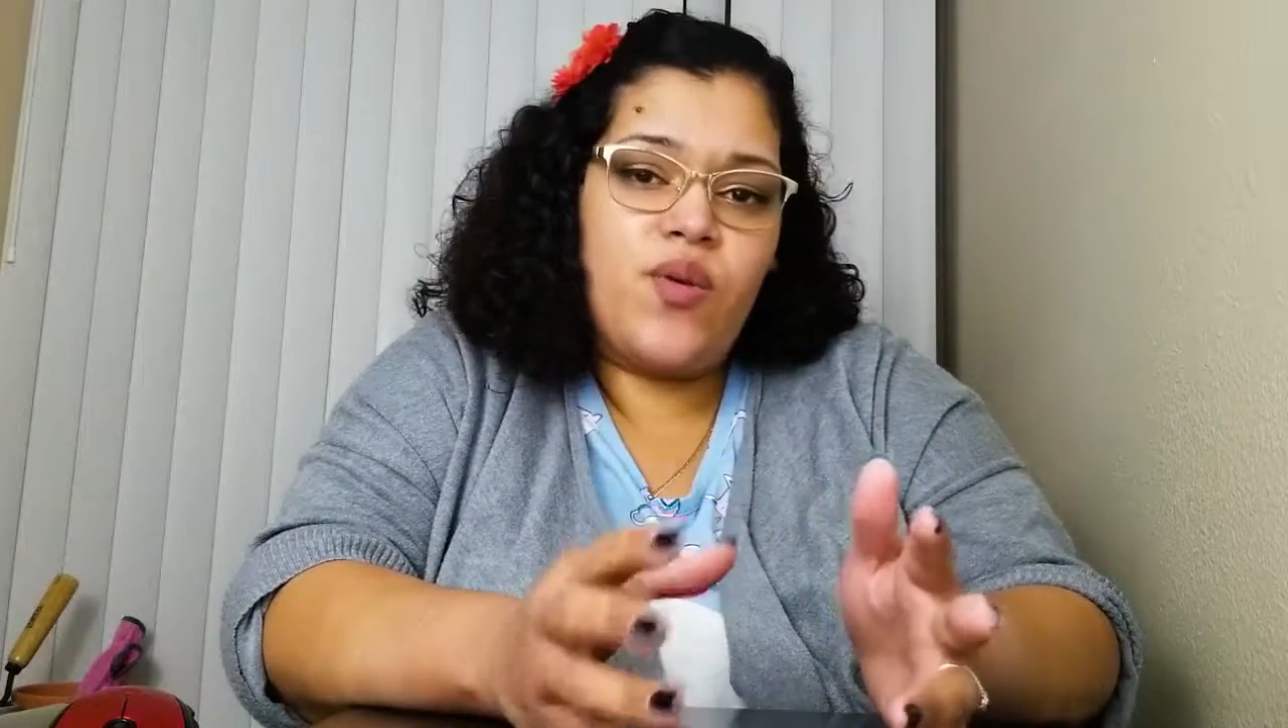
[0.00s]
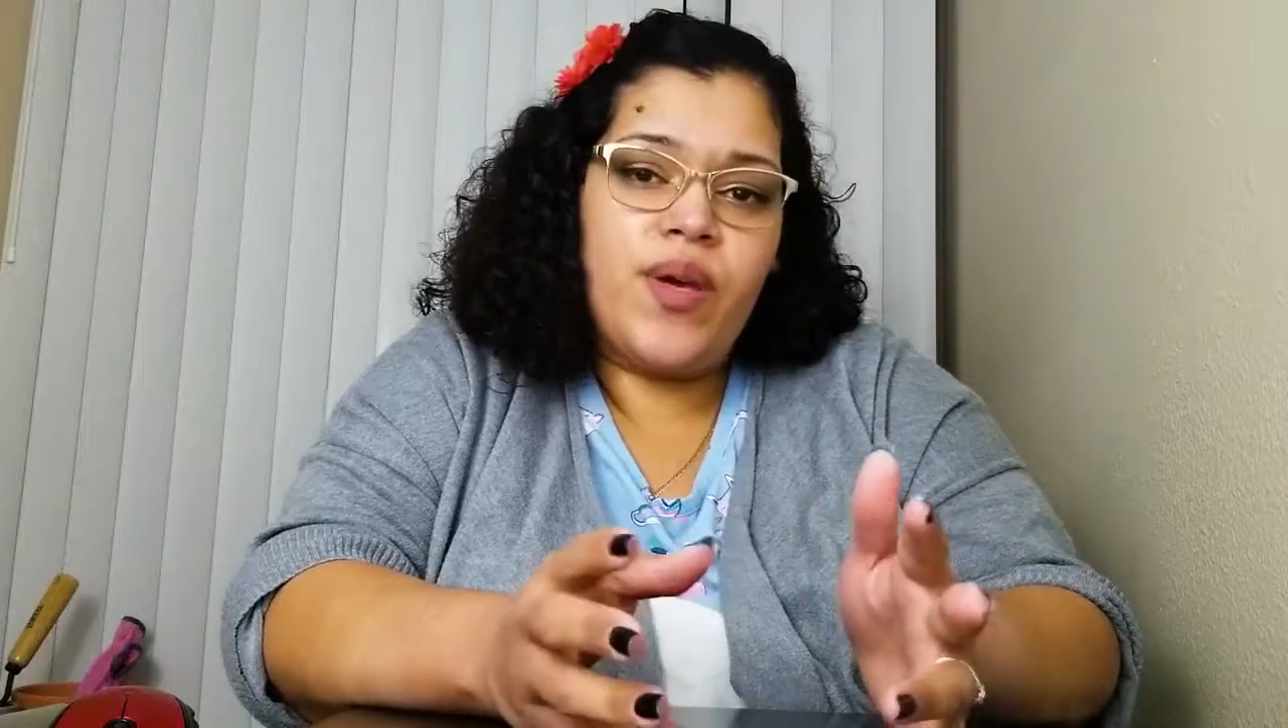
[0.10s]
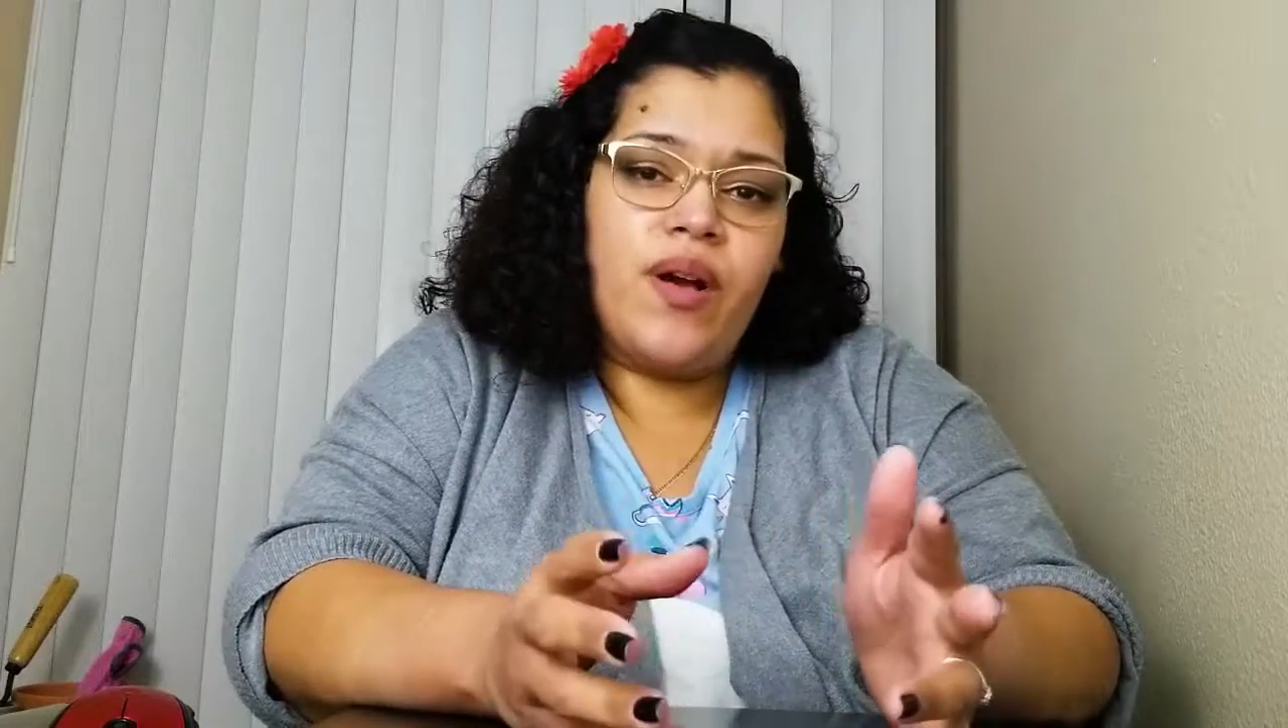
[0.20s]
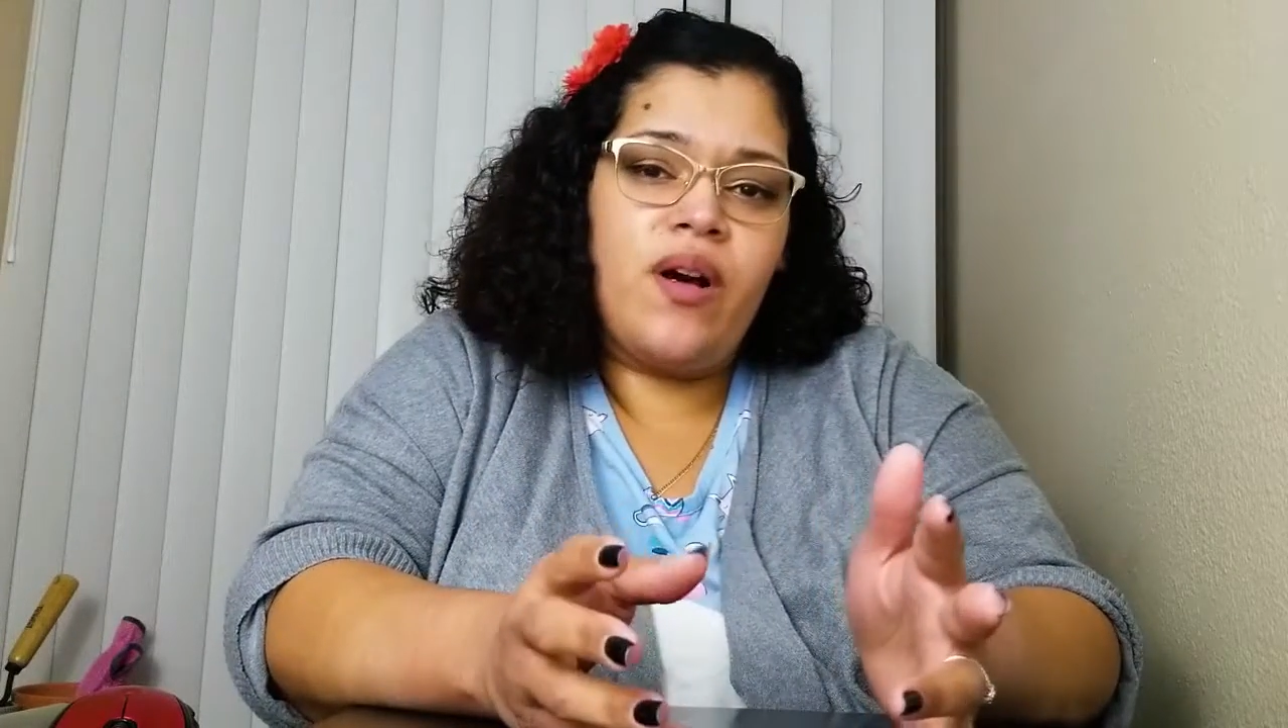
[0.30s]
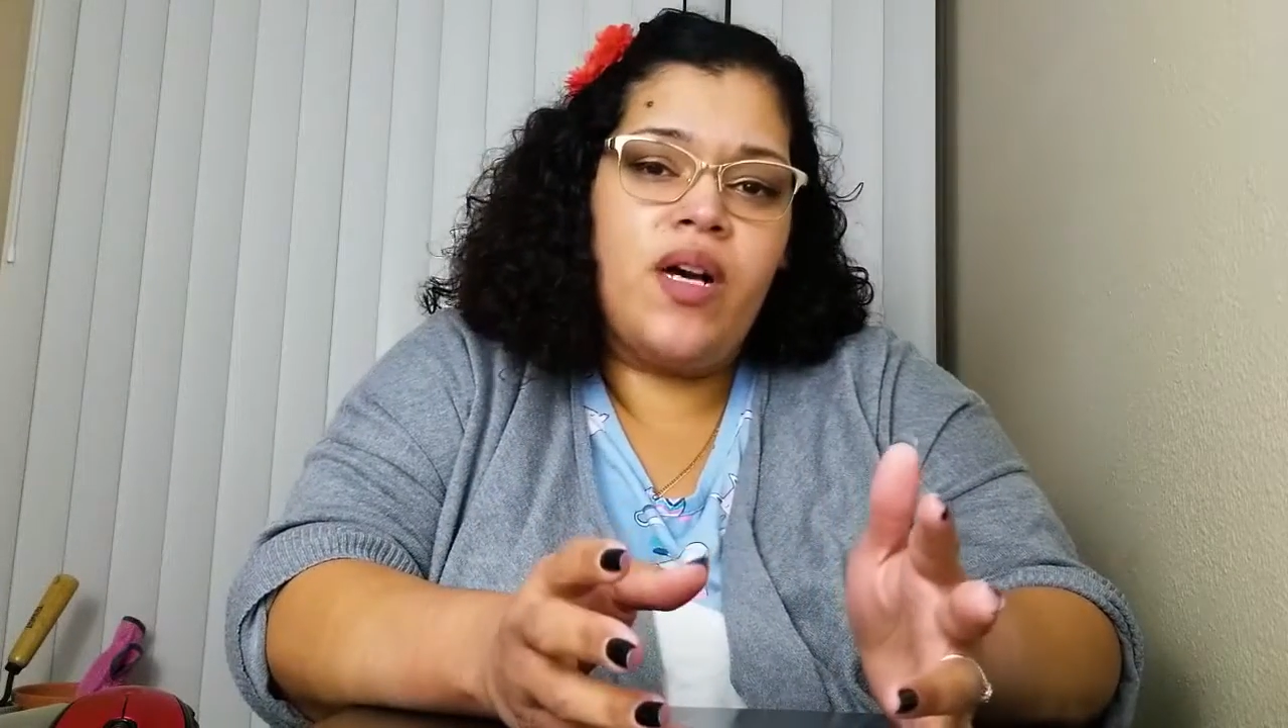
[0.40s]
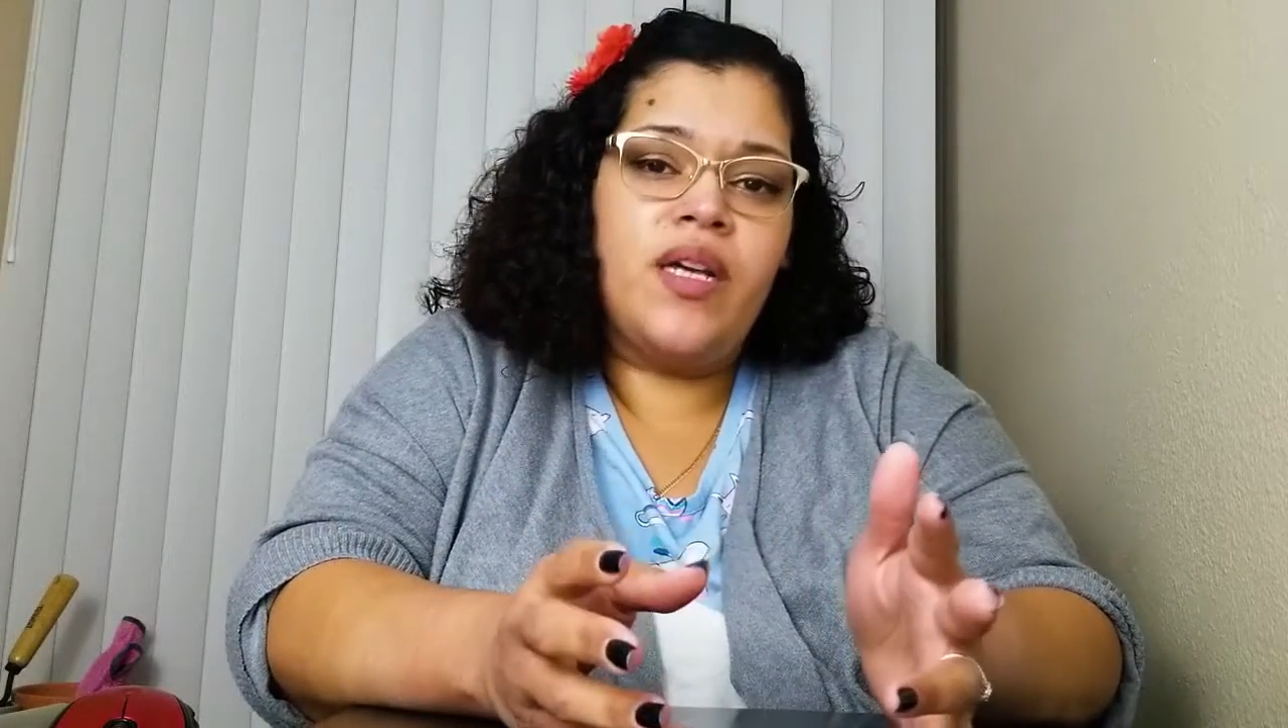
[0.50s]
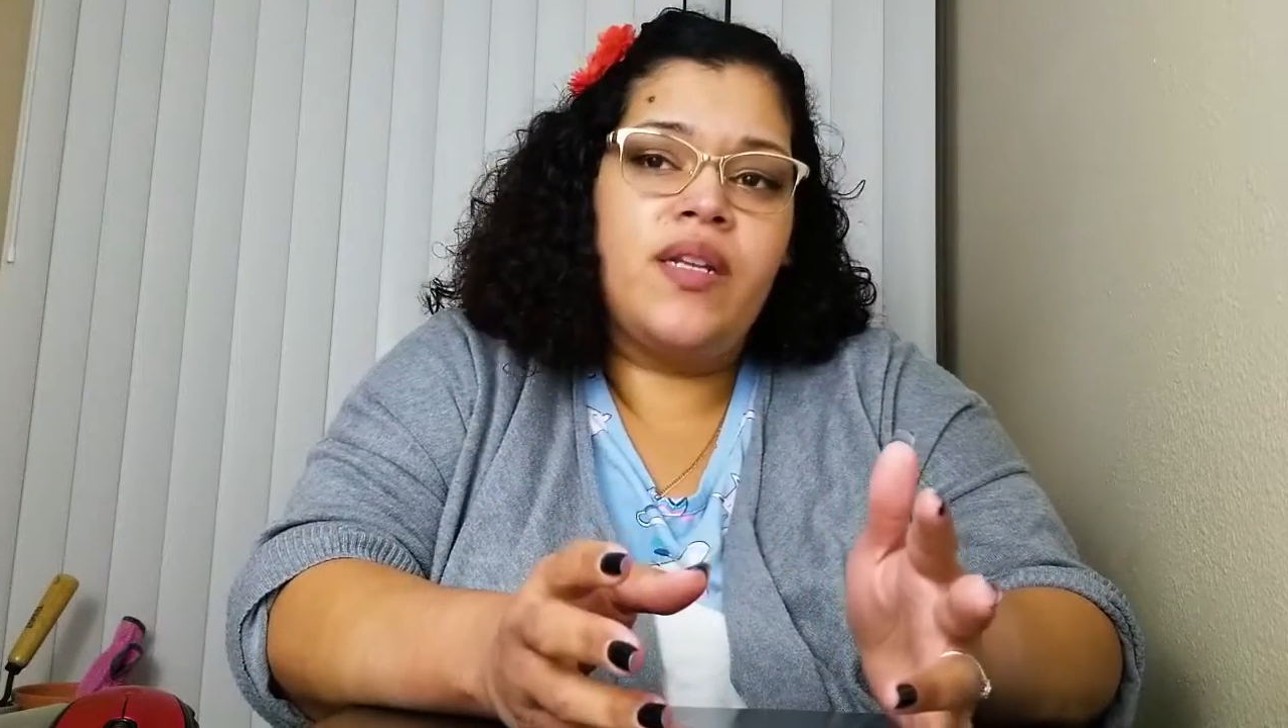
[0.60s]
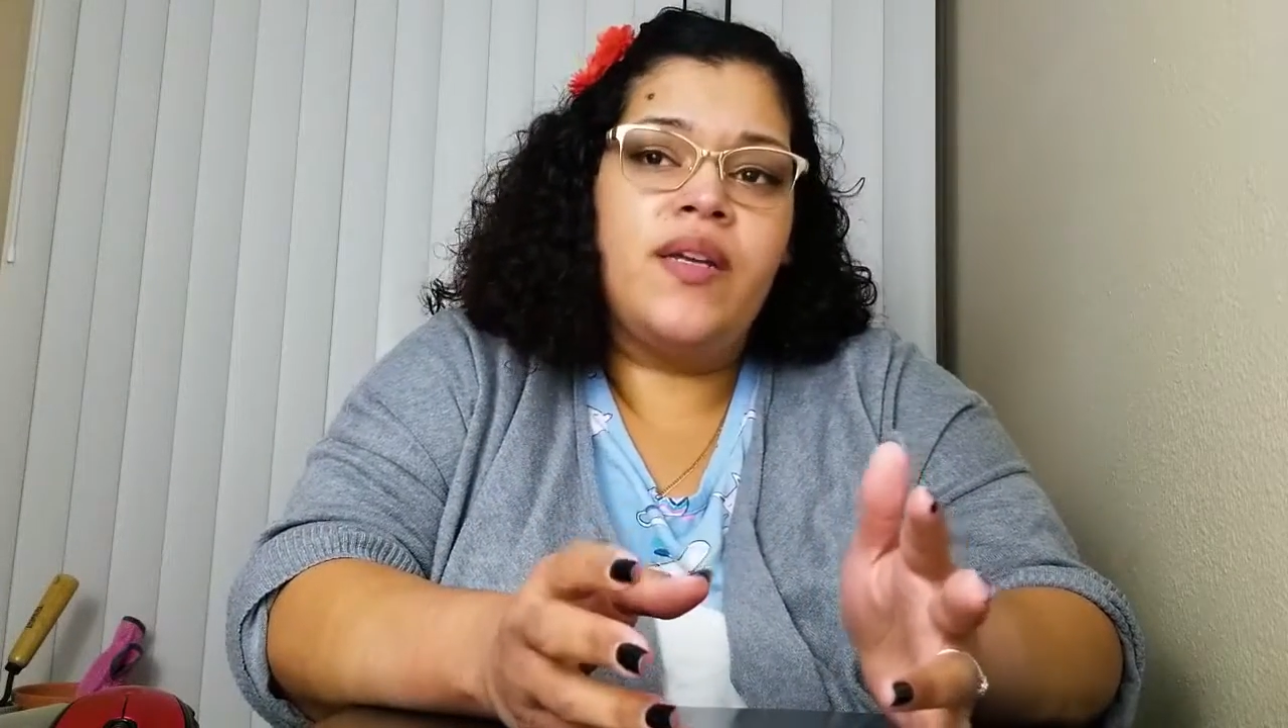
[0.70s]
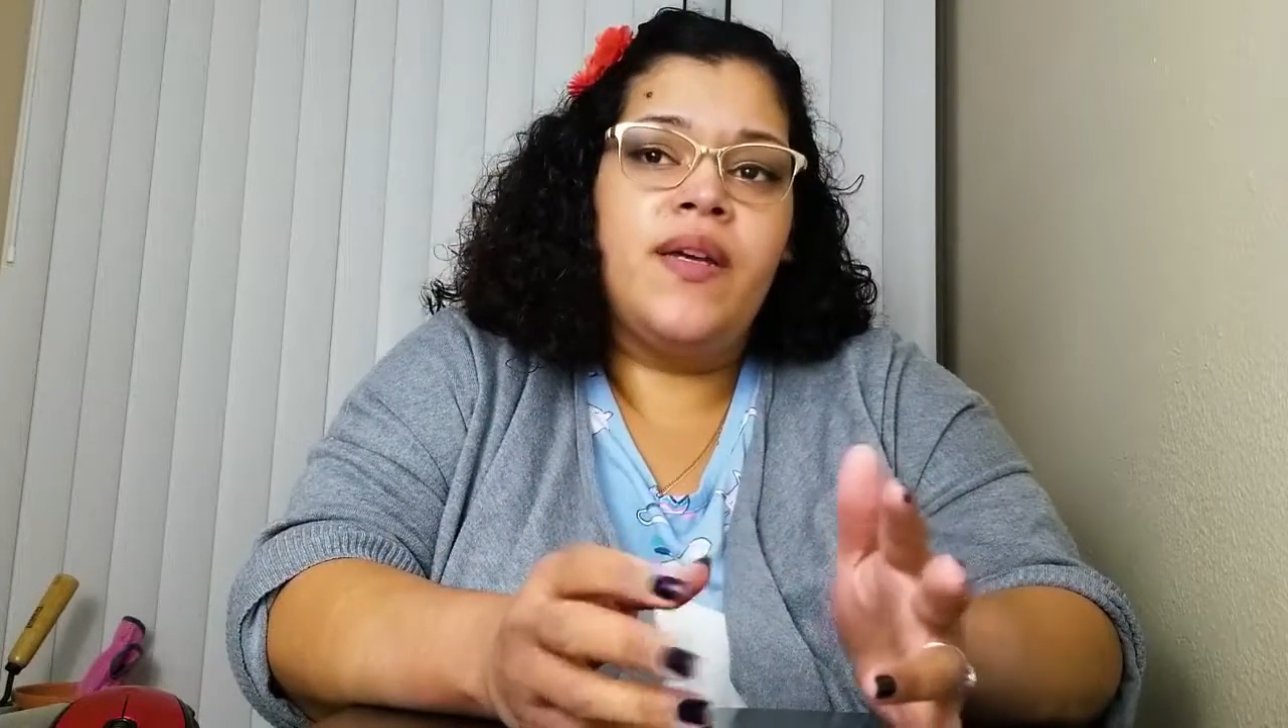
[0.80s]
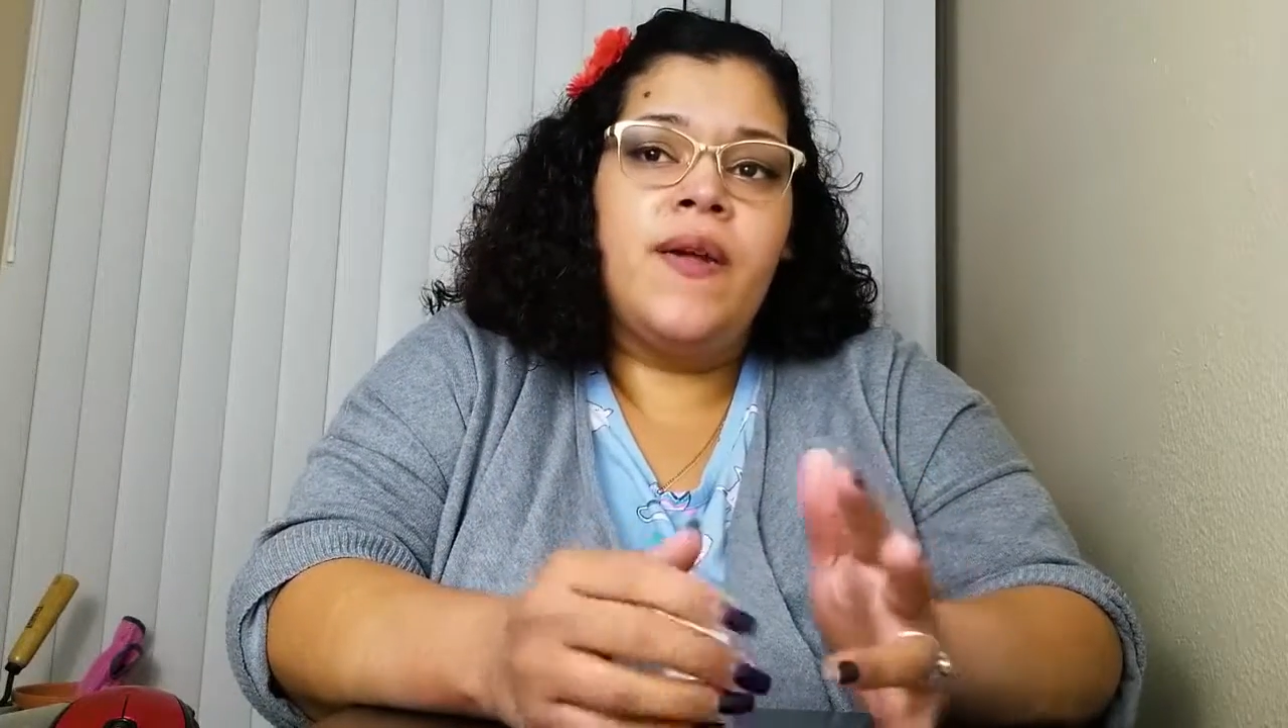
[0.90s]
going
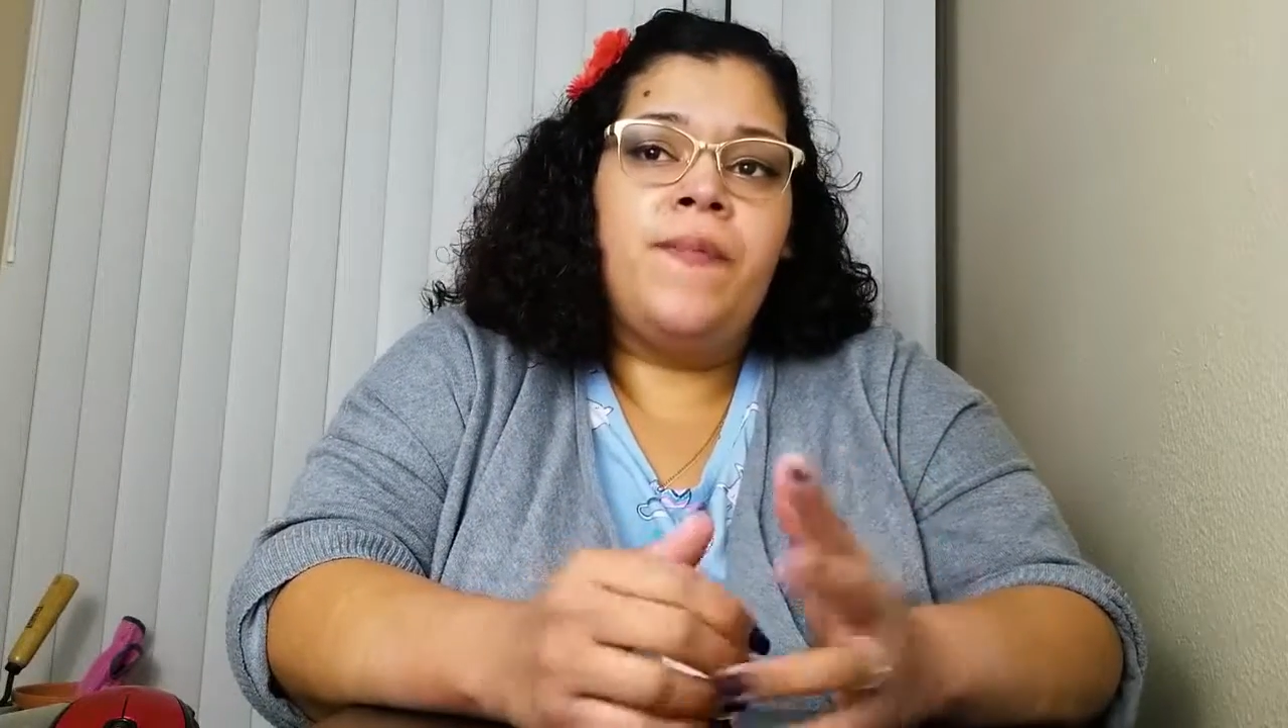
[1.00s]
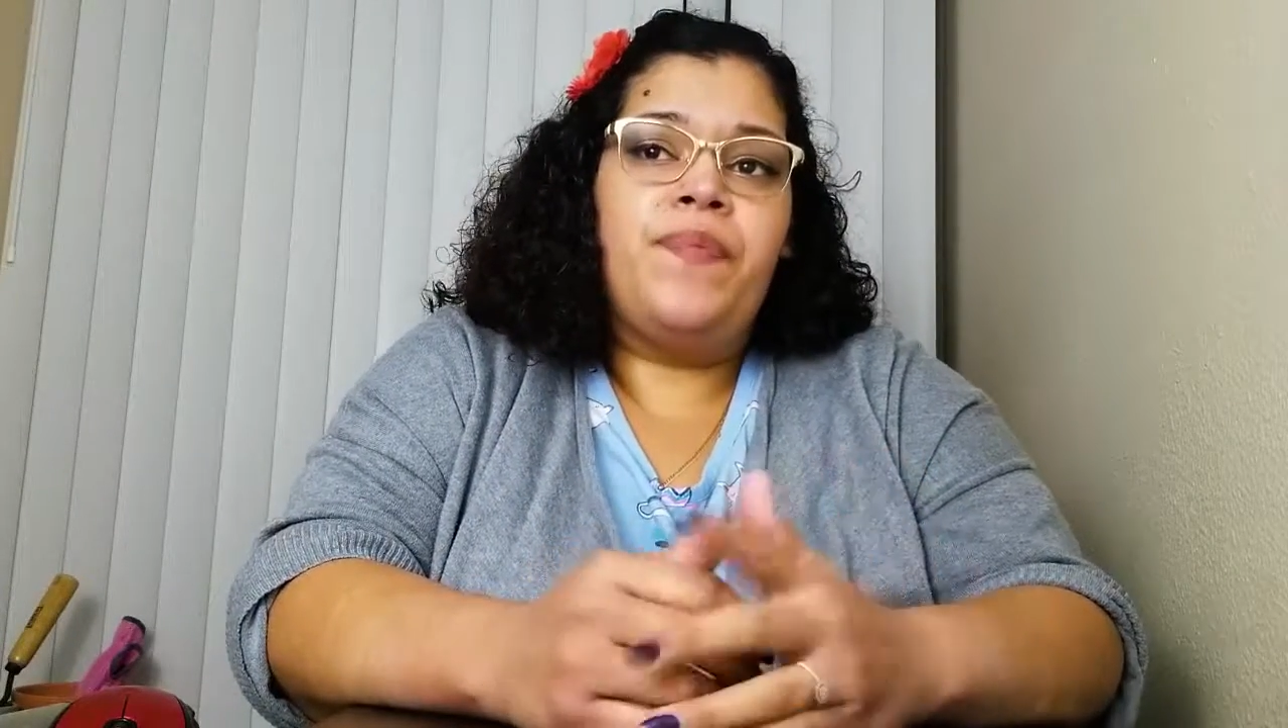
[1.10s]
on,